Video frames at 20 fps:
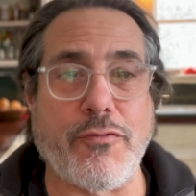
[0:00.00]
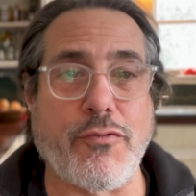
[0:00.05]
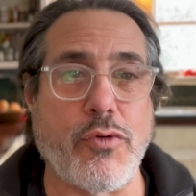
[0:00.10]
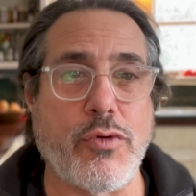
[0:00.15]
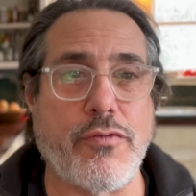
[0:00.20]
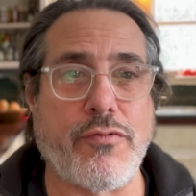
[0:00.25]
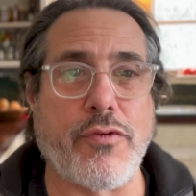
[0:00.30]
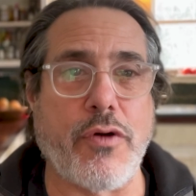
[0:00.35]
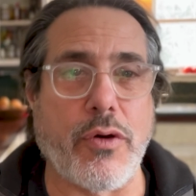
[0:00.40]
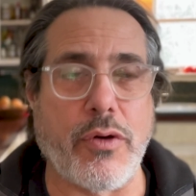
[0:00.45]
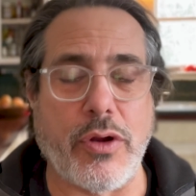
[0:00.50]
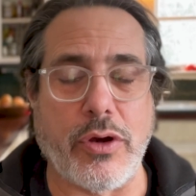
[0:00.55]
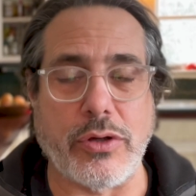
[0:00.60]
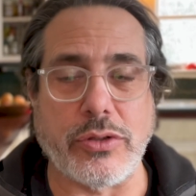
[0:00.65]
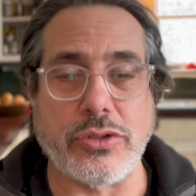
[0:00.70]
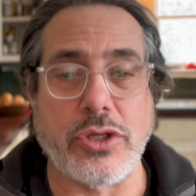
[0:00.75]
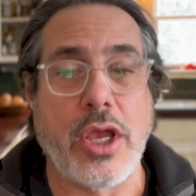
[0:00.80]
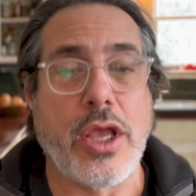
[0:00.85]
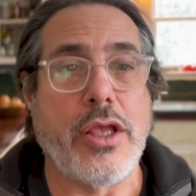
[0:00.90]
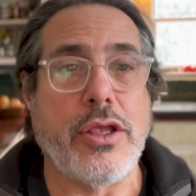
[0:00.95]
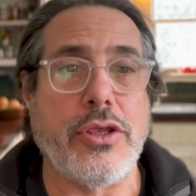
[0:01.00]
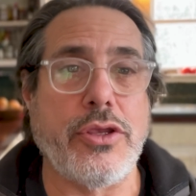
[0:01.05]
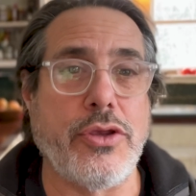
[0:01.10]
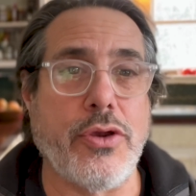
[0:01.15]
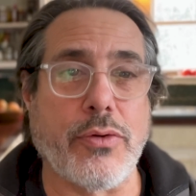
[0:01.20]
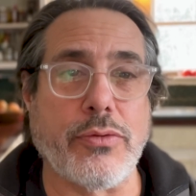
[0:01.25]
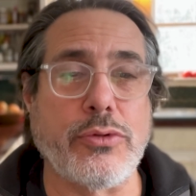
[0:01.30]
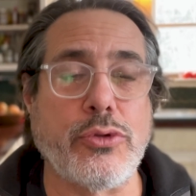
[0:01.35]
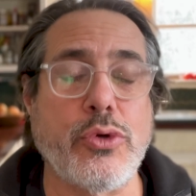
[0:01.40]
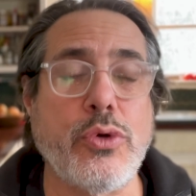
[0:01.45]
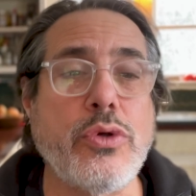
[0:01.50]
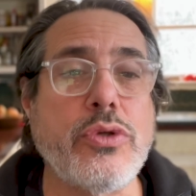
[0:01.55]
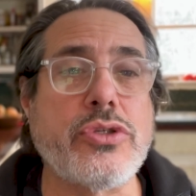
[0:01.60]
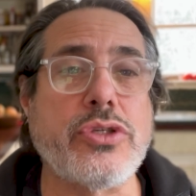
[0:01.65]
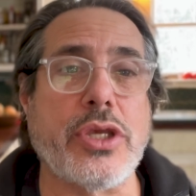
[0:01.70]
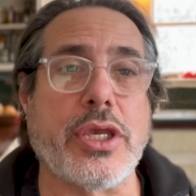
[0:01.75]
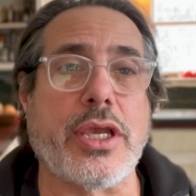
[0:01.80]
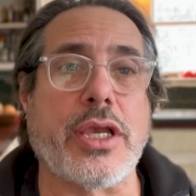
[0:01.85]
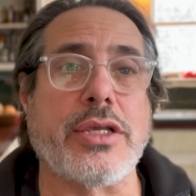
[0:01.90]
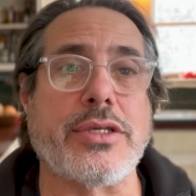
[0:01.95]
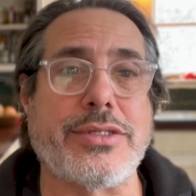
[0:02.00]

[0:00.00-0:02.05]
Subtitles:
food photos, you're losing